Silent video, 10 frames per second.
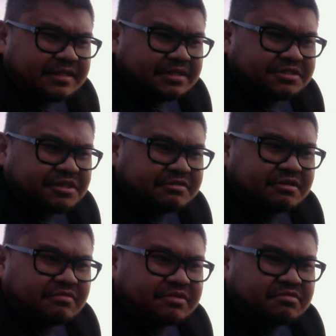the
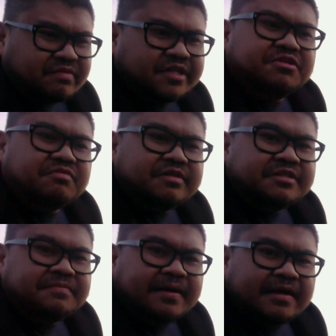shelter was rich with
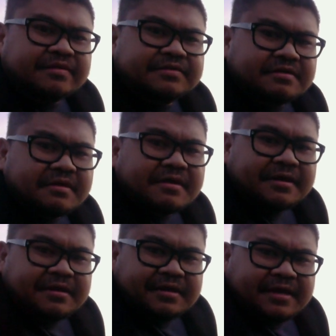smells,
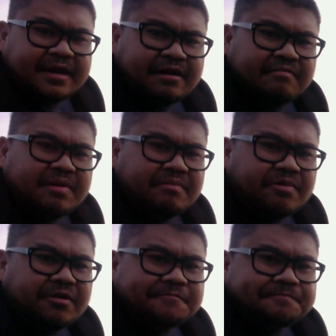and I
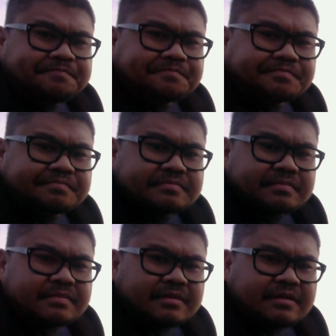remember.
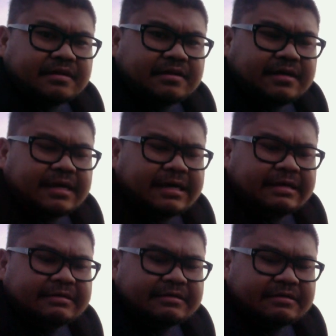
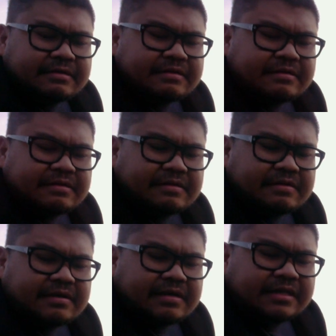Uh,
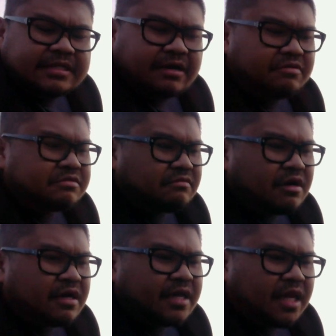as I was
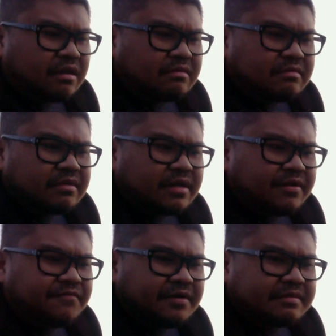walking,
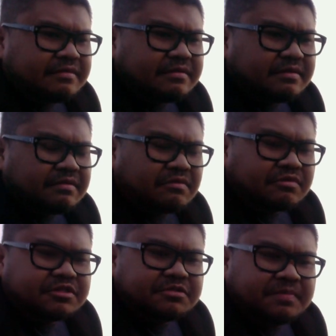I felt the
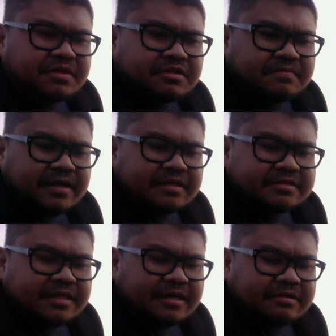Lord speak to me and
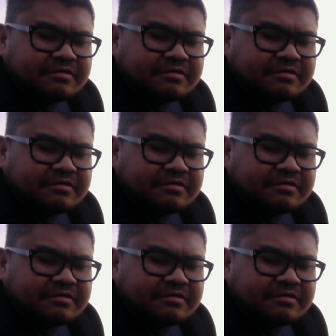say, You know,